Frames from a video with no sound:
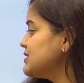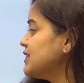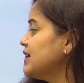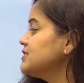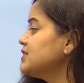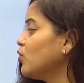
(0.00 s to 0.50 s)

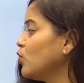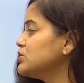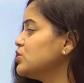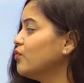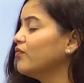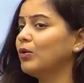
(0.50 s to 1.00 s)
things are
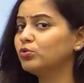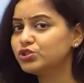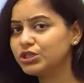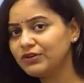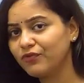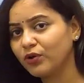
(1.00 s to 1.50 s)
also
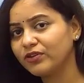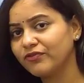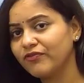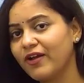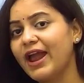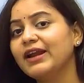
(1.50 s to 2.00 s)
vouching for the
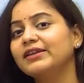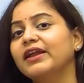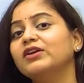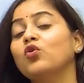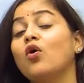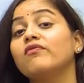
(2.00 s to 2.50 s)
fact
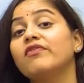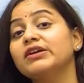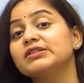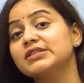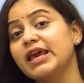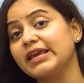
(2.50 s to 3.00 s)
that
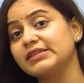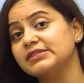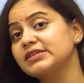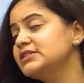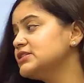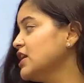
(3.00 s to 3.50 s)
conflicts
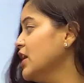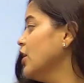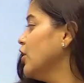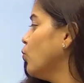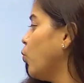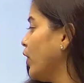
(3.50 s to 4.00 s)
exist.
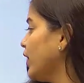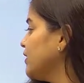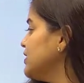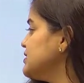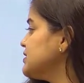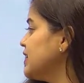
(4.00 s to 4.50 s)
What are
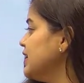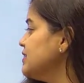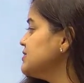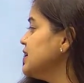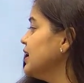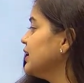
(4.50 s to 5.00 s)
these things?
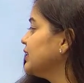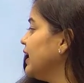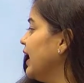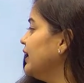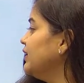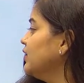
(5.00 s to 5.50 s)

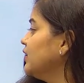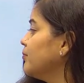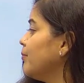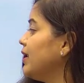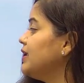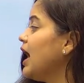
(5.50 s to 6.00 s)
That
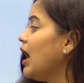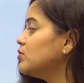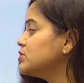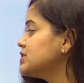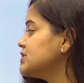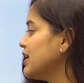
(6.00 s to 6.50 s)
many
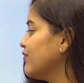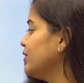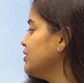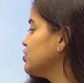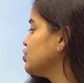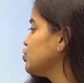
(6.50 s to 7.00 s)
houses have
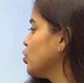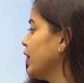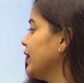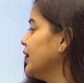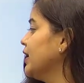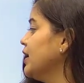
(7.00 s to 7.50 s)
been
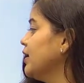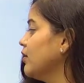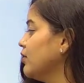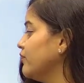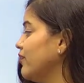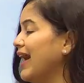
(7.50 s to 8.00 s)
destroyed,
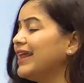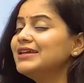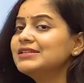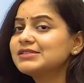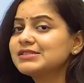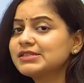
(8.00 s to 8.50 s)
uh,
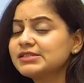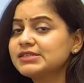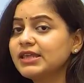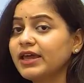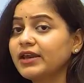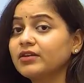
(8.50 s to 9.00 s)
violence is
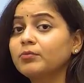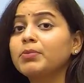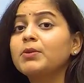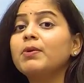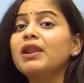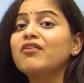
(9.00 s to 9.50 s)
there,
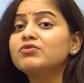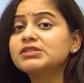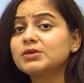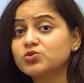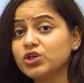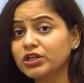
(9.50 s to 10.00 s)
people have been
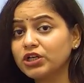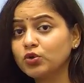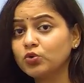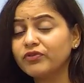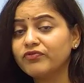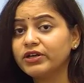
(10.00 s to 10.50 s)
subjected to
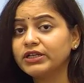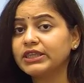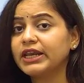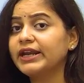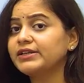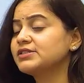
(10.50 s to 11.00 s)
different
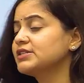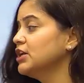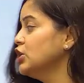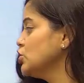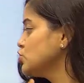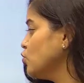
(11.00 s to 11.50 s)
threats.
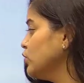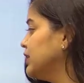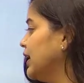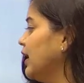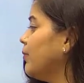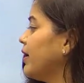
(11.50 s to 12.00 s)
So,
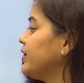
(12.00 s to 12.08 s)
ye hamari